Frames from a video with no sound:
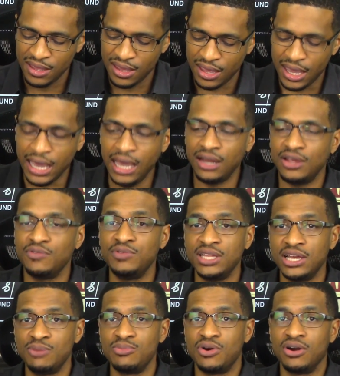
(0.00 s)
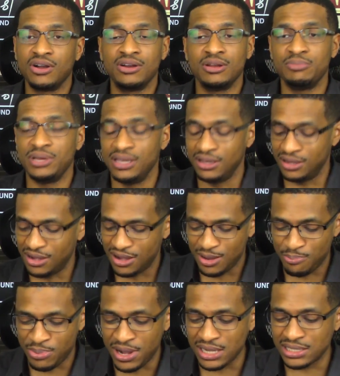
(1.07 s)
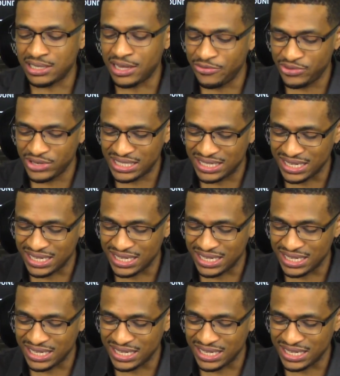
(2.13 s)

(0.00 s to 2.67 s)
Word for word: Eight of them are going to be a box office